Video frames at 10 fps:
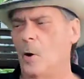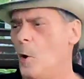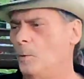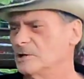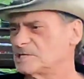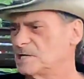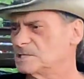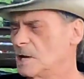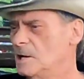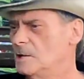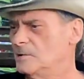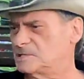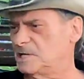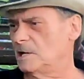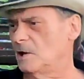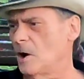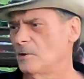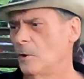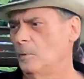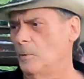homelessness. They said all
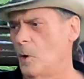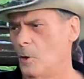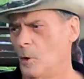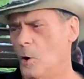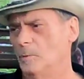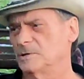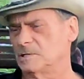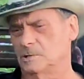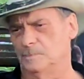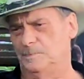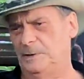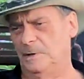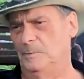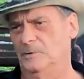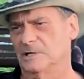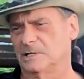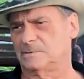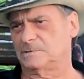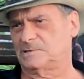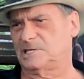the homeless people are moving to
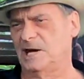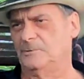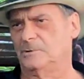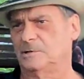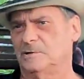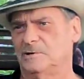Denver